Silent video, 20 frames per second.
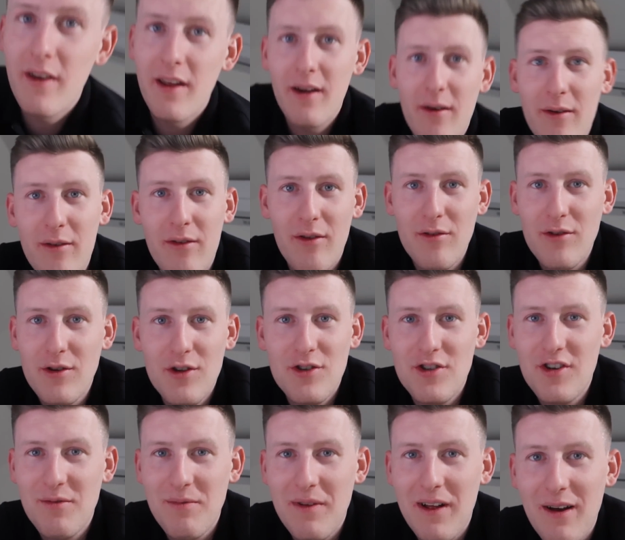videos on
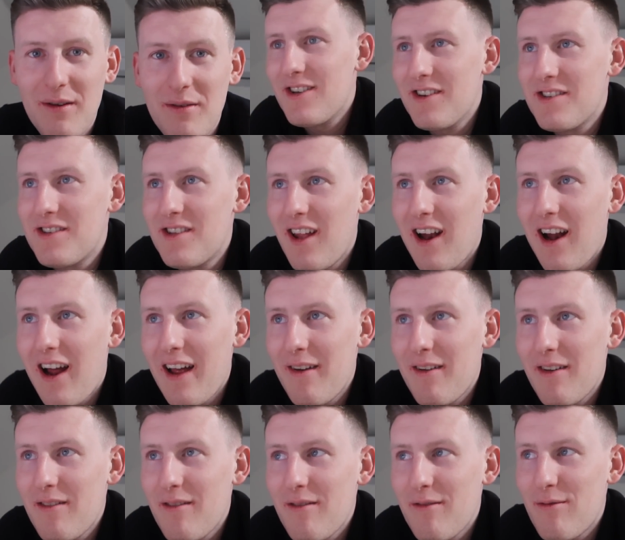YouTube now. Just to like
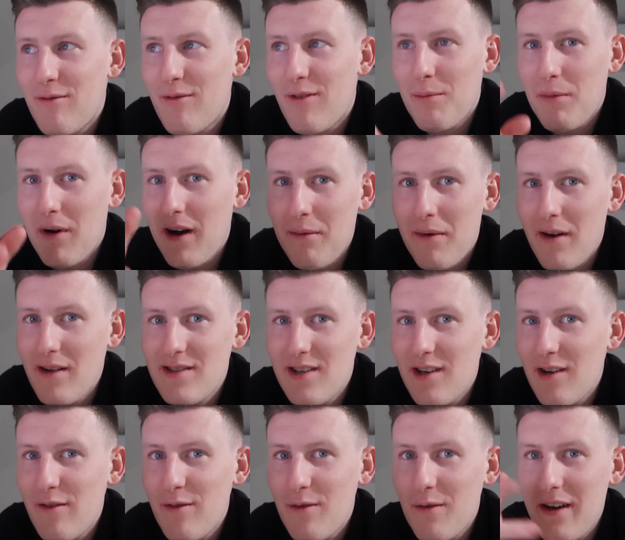remind
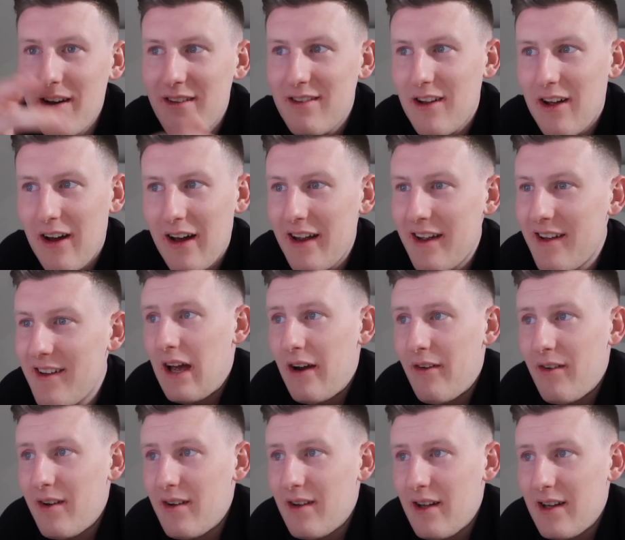myself what it's like.
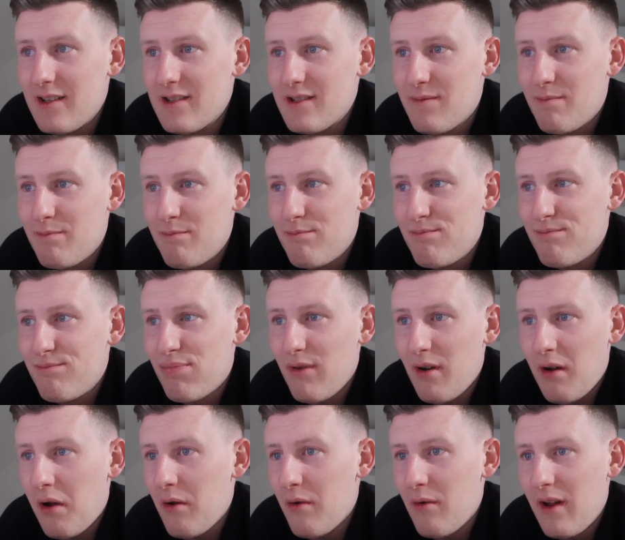Erin has
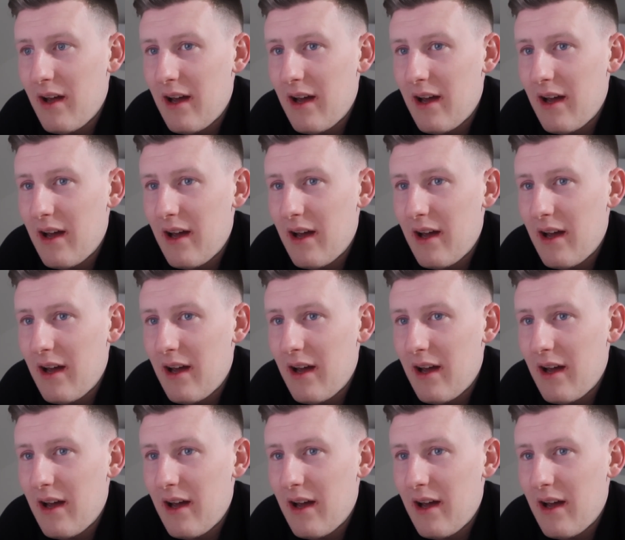blown